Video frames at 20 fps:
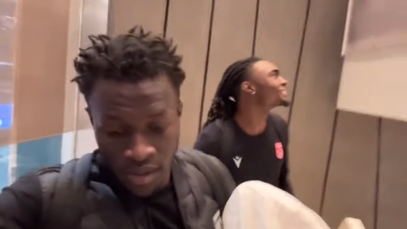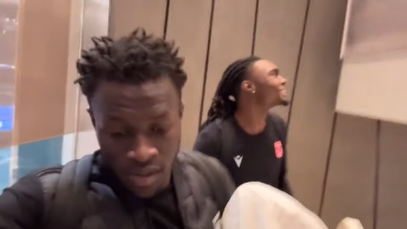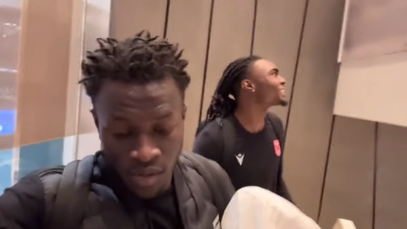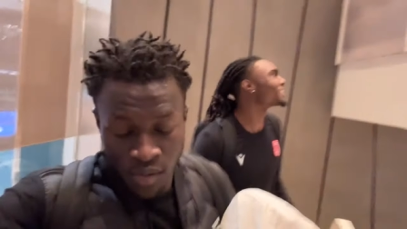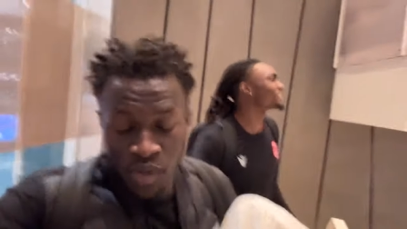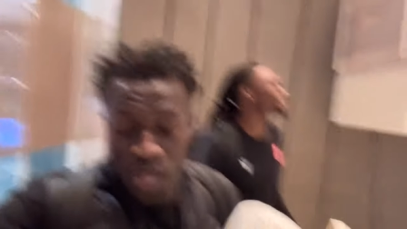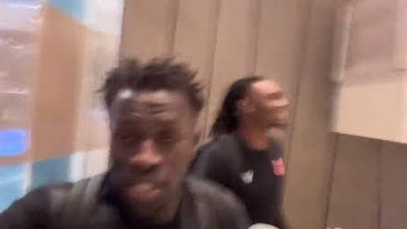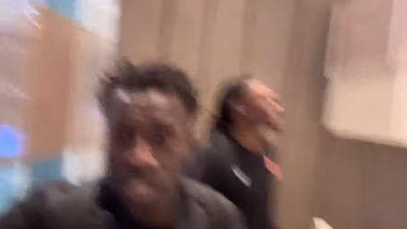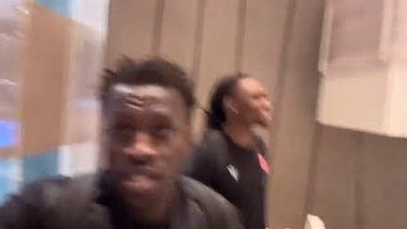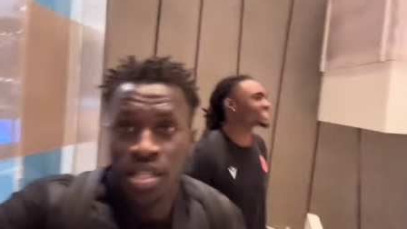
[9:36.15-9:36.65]

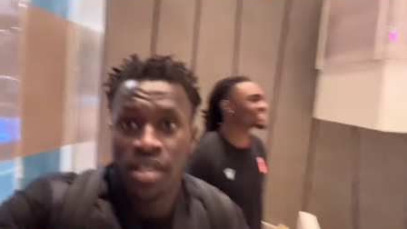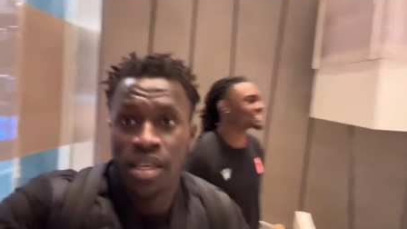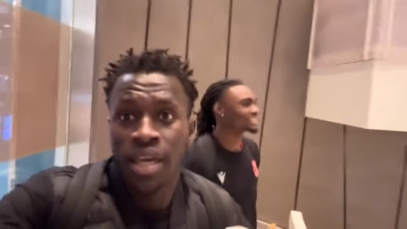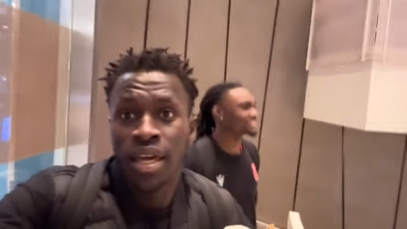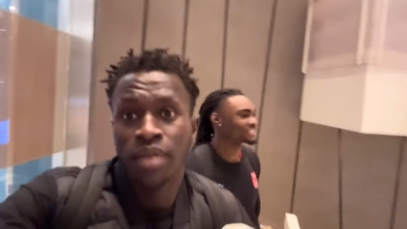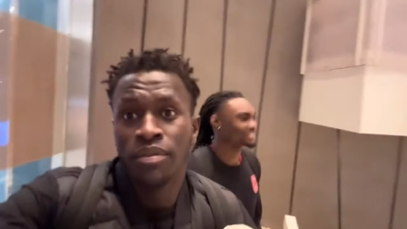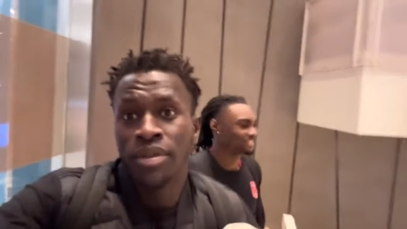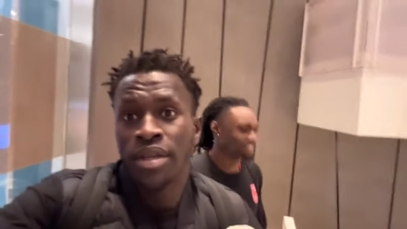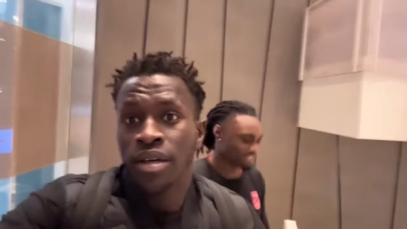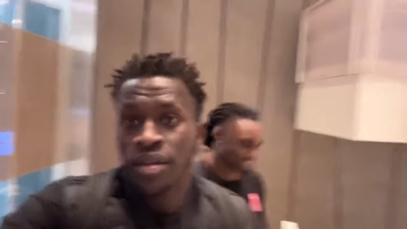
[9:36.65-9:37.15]
Really good
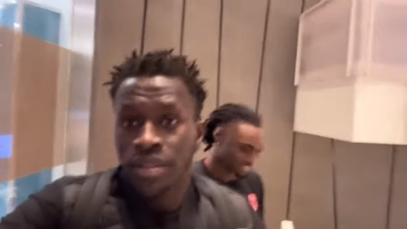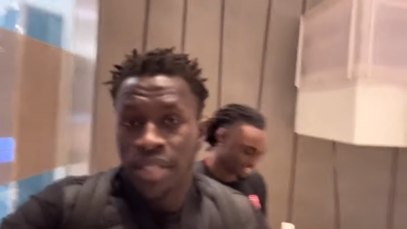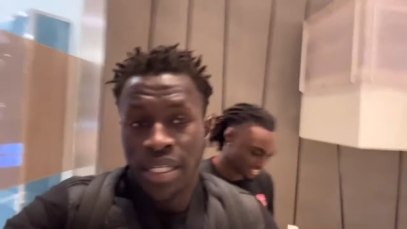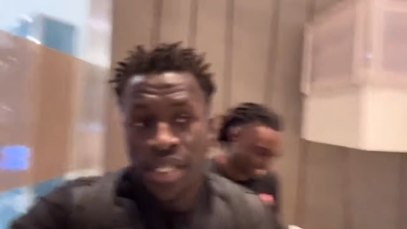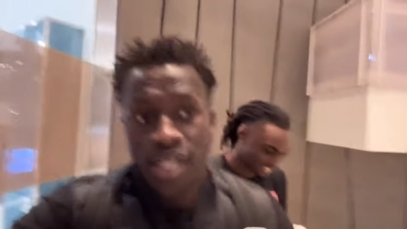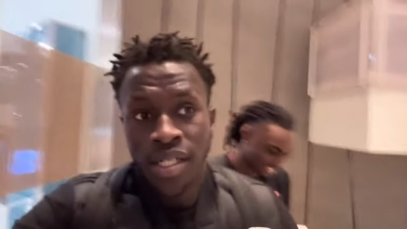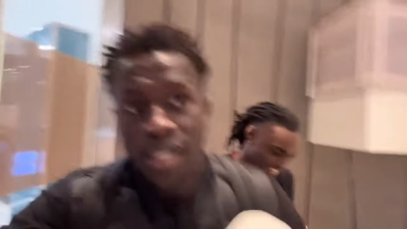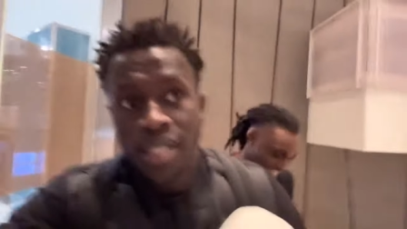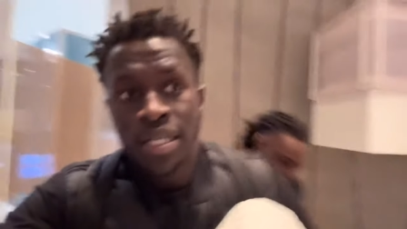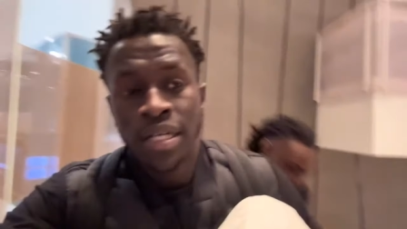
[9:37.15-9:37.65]
game, nil
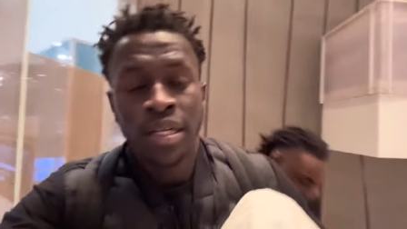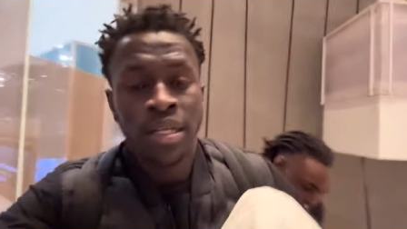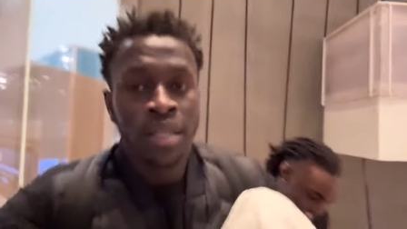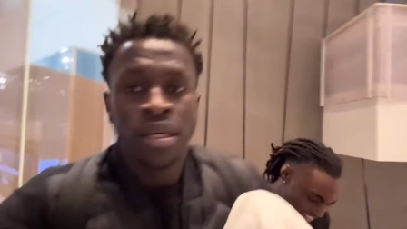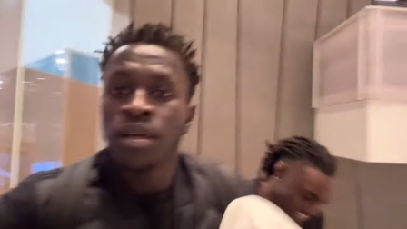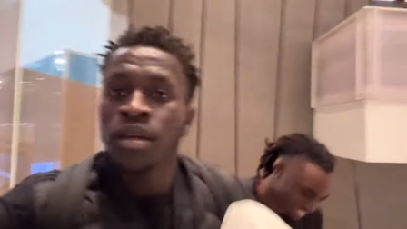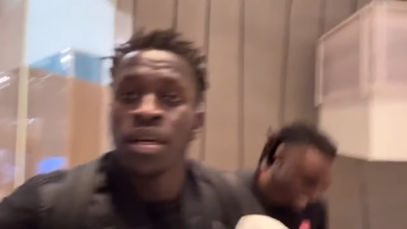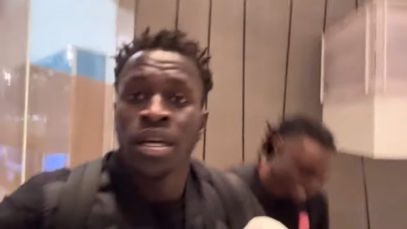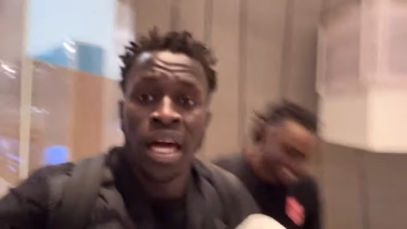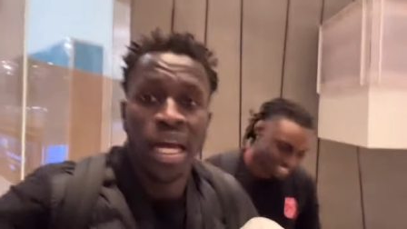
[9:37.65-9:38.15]
nil.
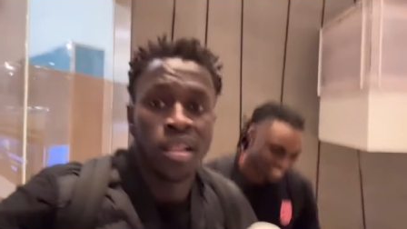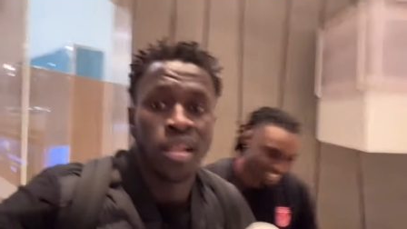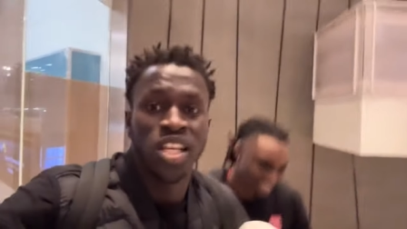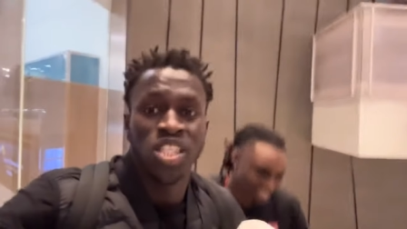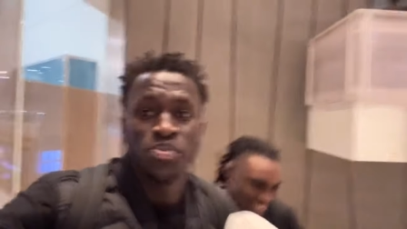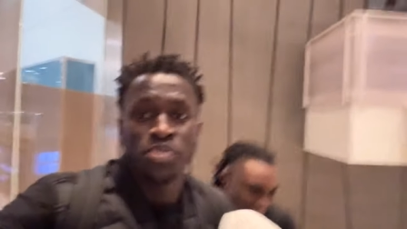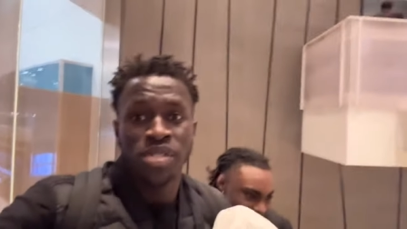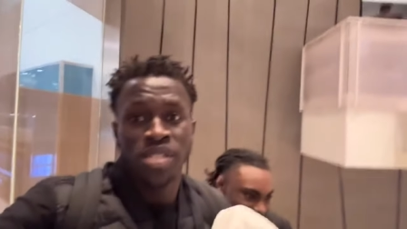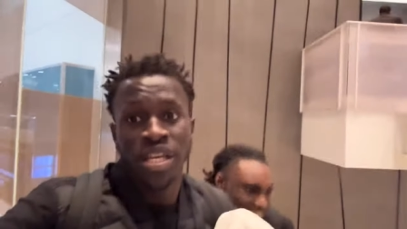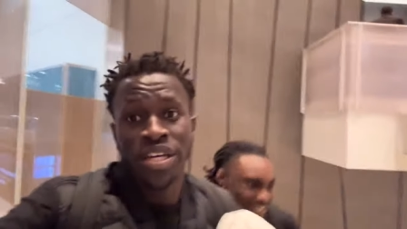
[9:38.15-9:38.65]
Had
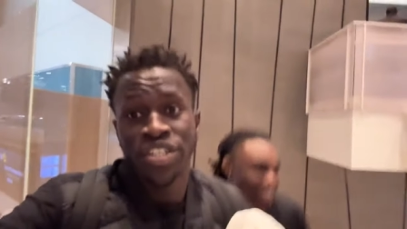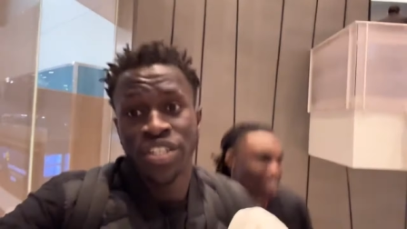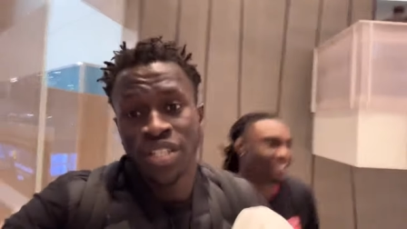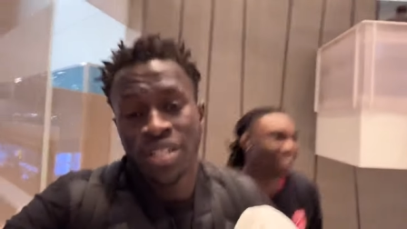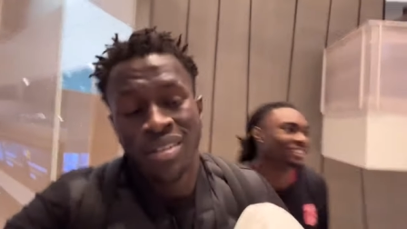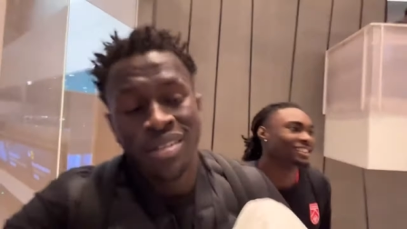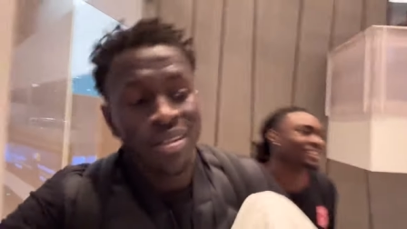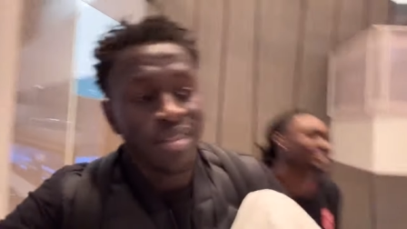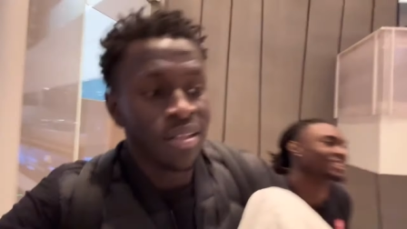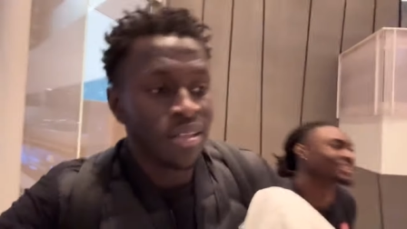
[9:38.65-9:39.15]
lots of
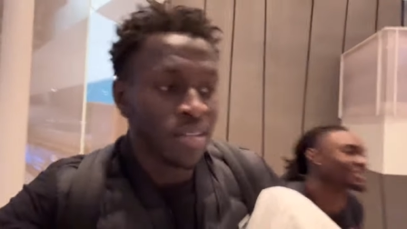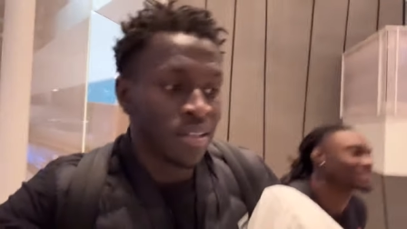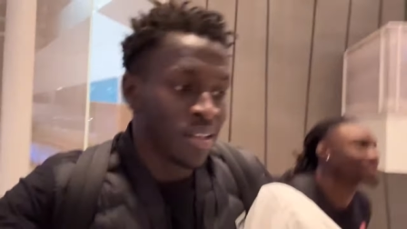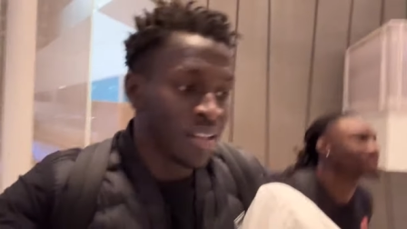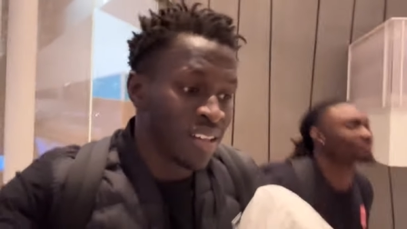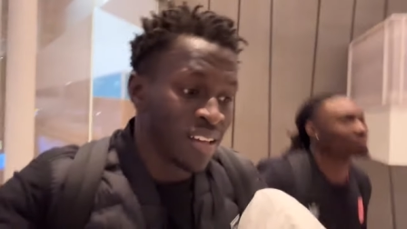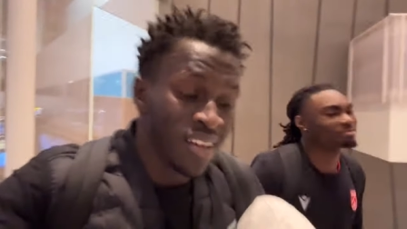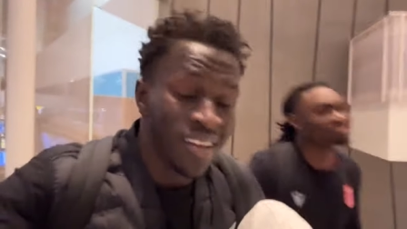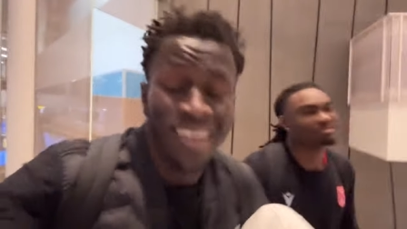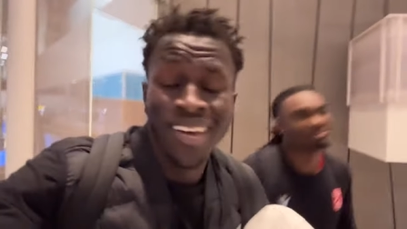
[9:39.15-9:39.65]
possession.
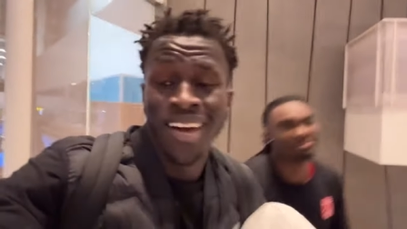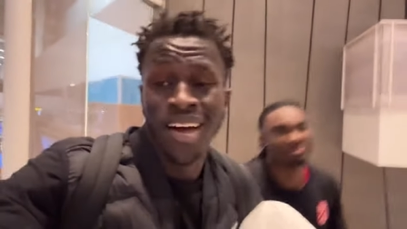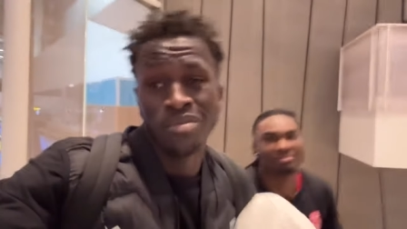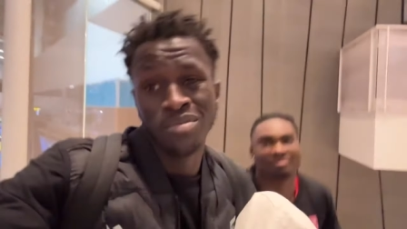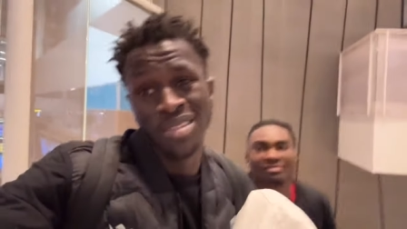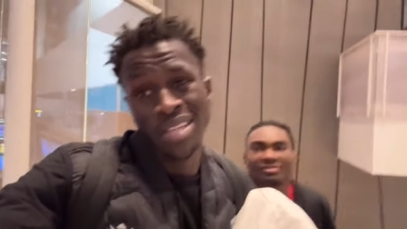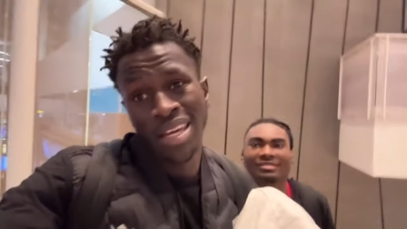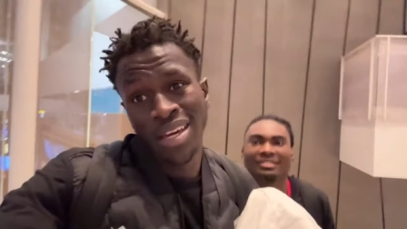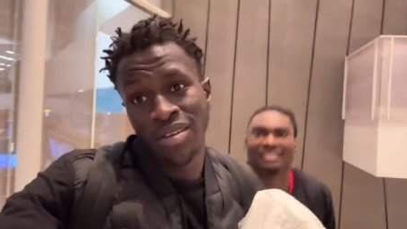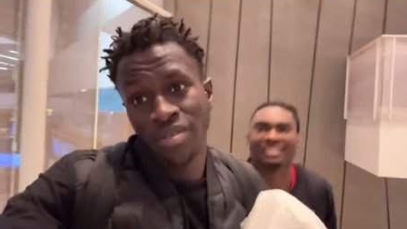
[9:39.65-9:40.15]
I'm
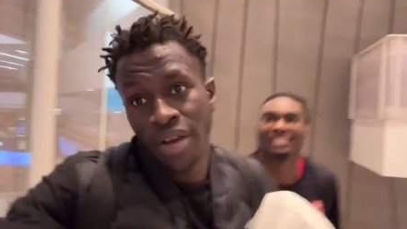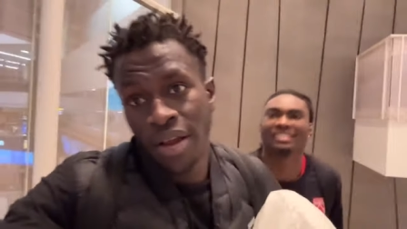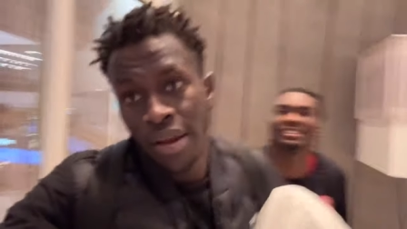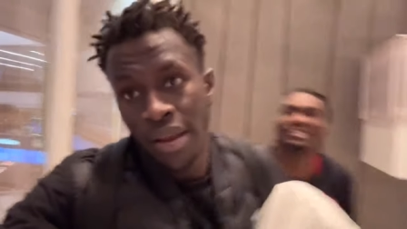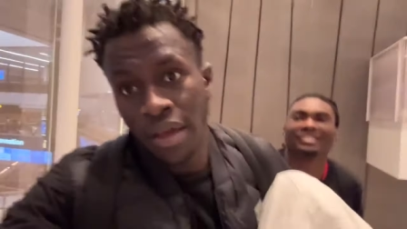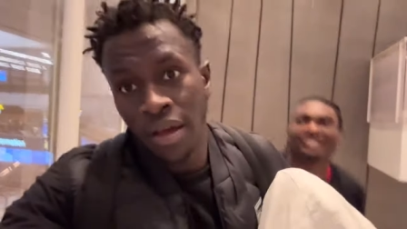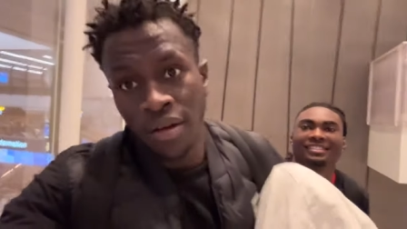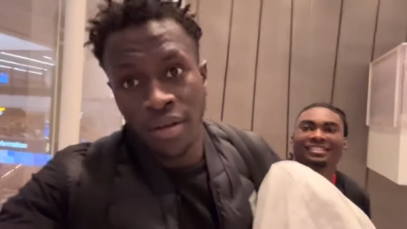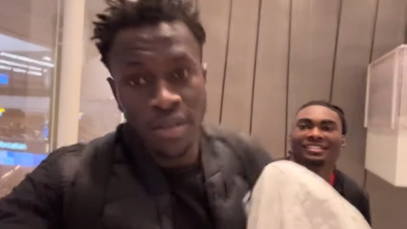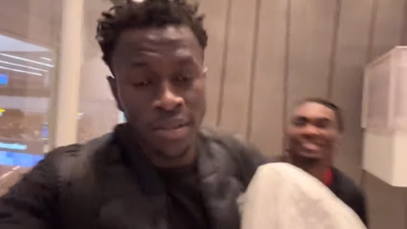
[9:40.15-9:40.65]
dead right
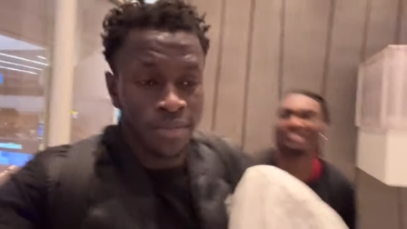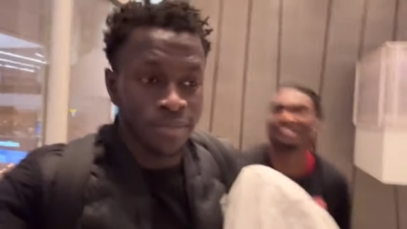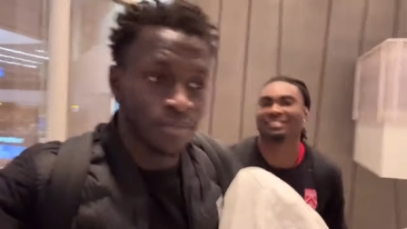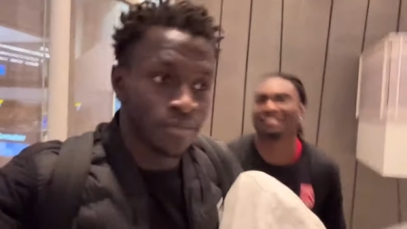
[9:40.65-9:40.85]
now.